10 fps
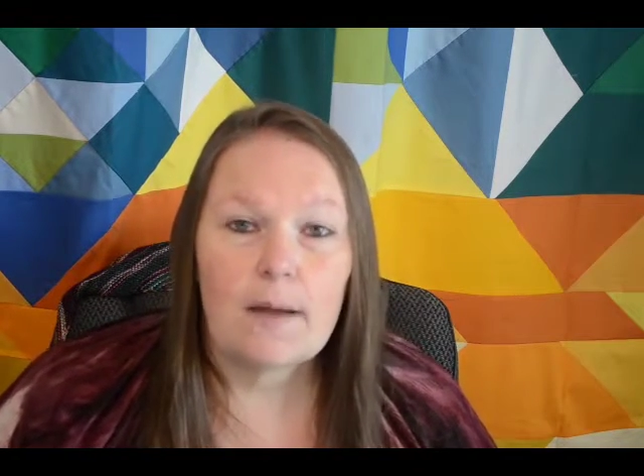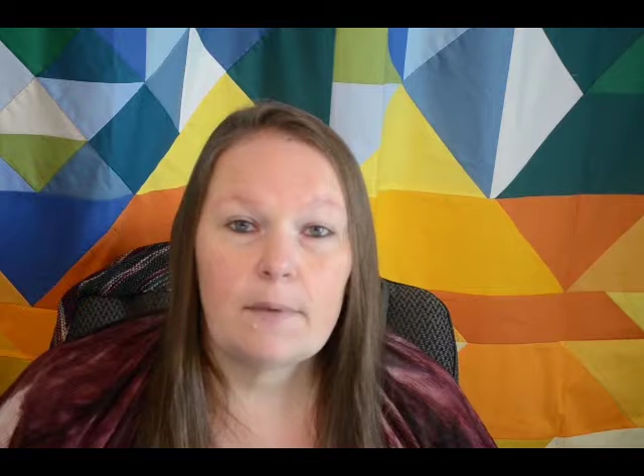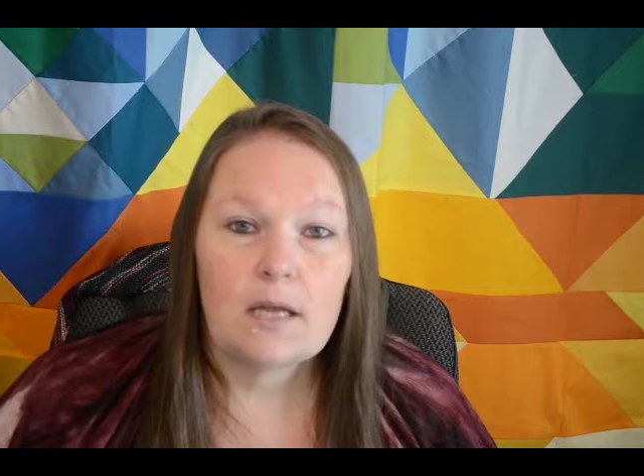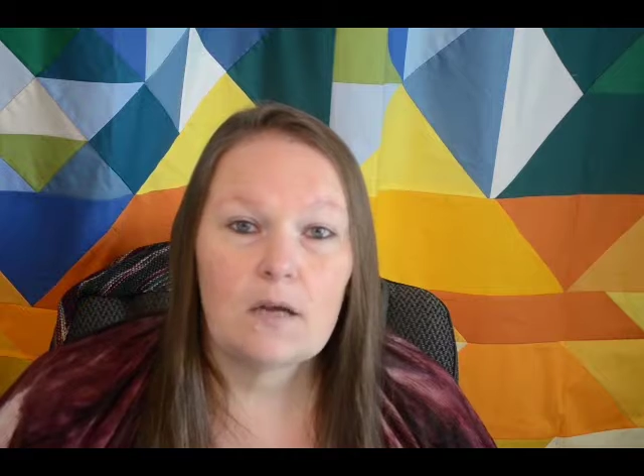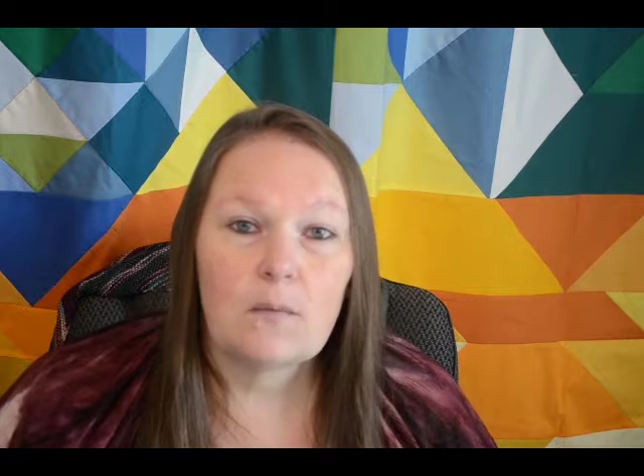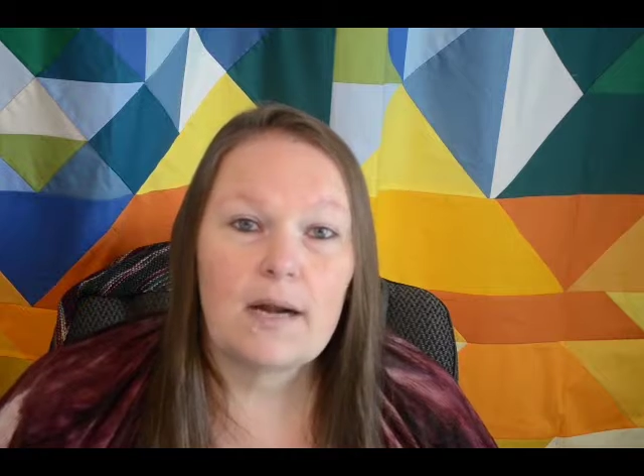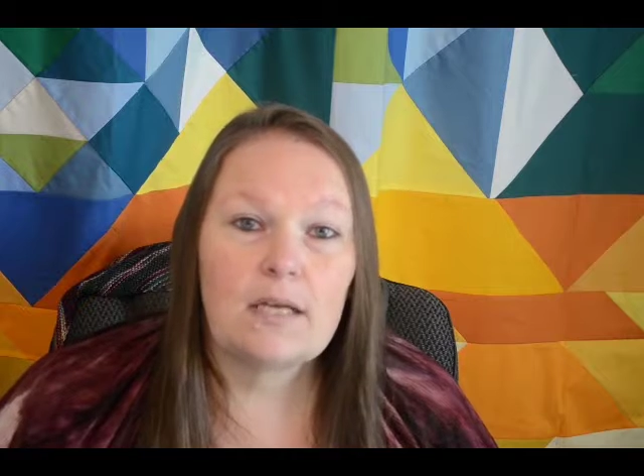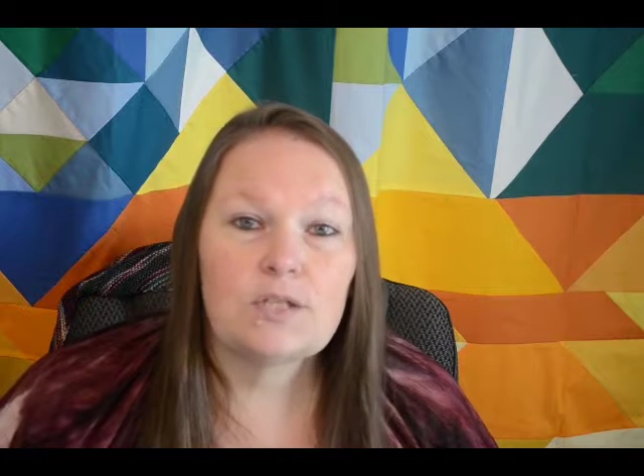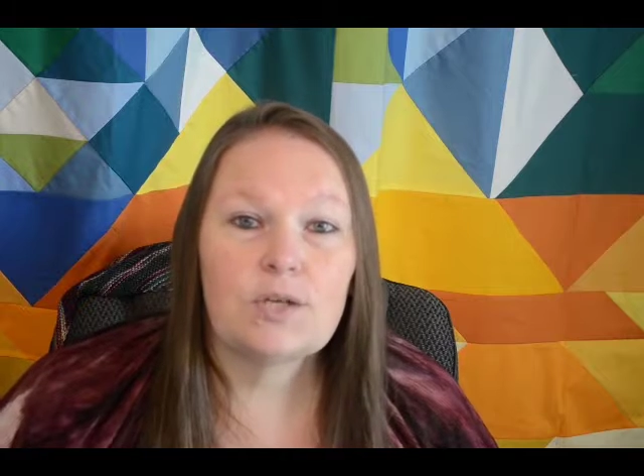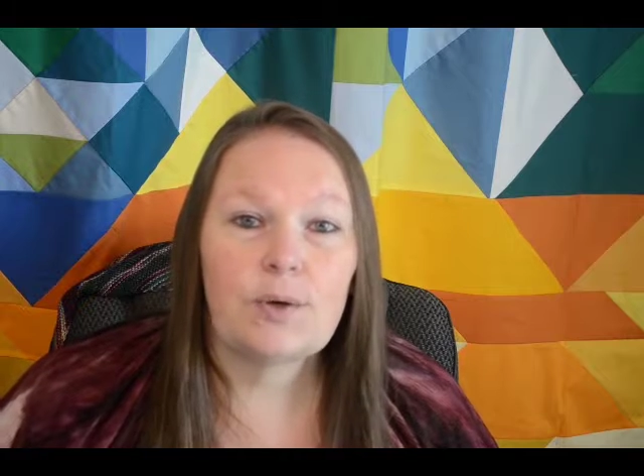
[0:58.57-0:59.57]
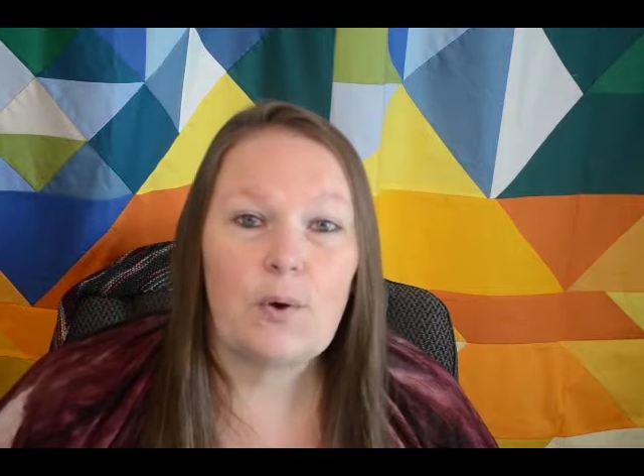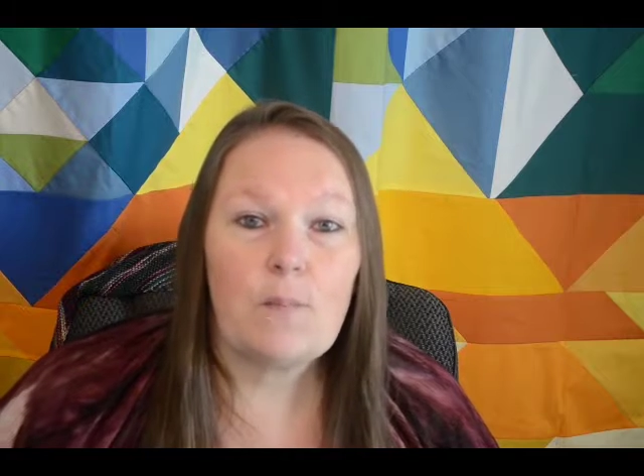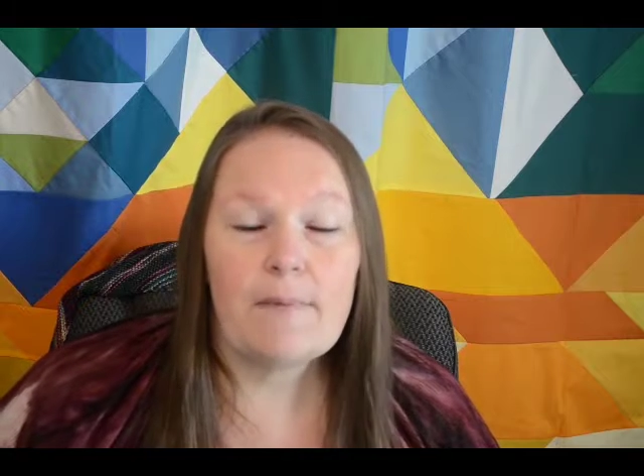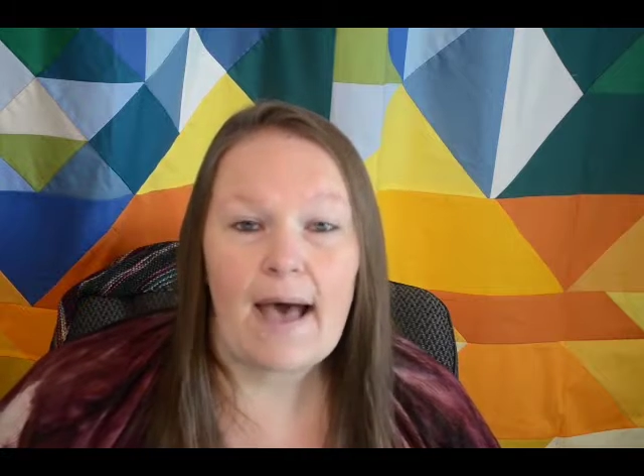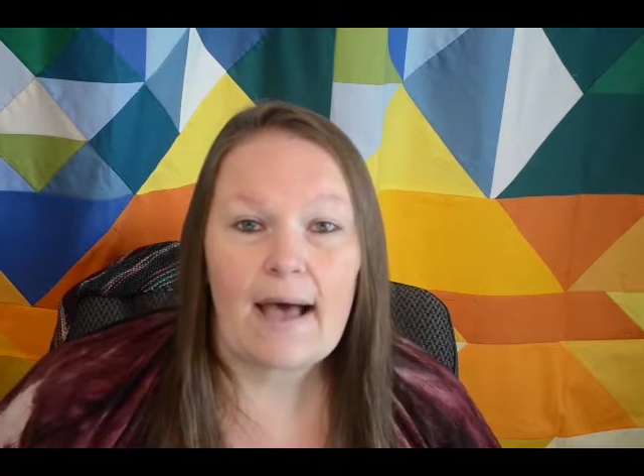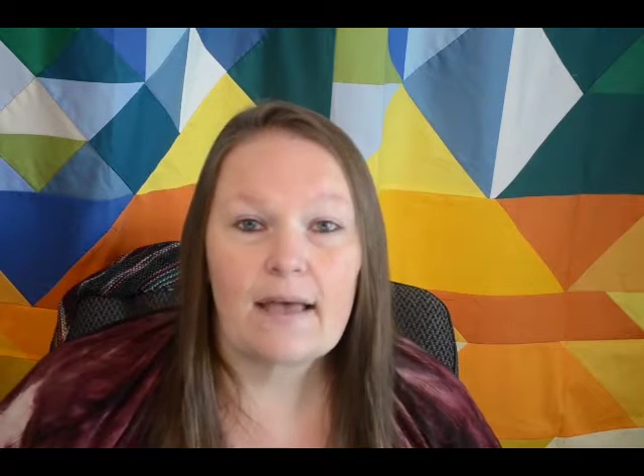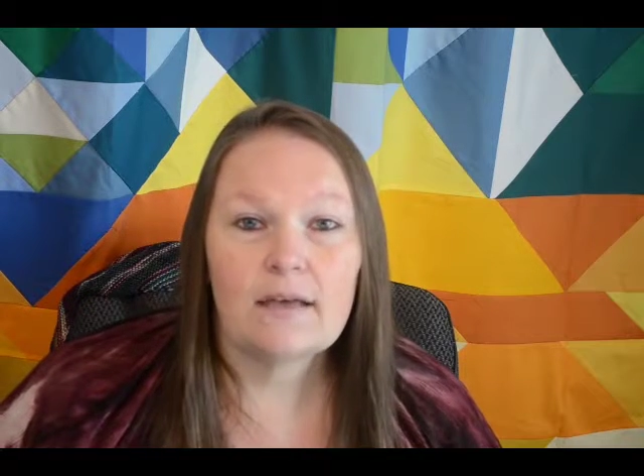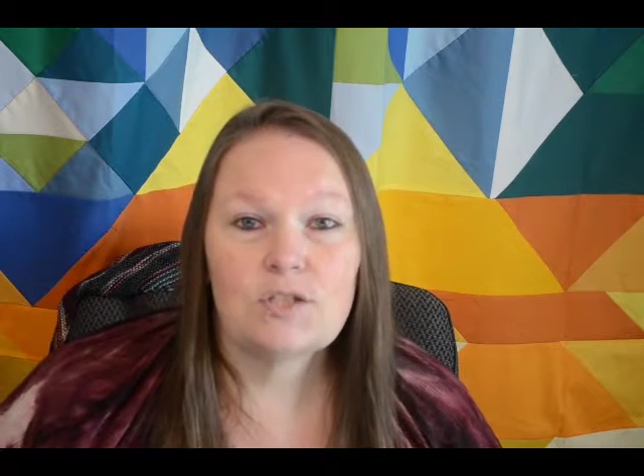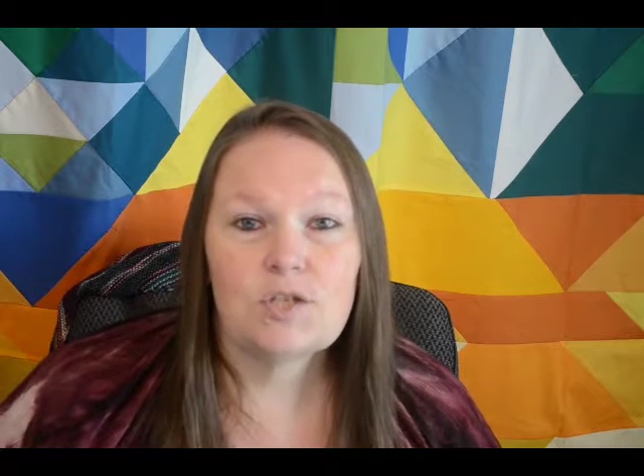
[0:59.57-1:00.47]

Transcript: I'm getting ready to go back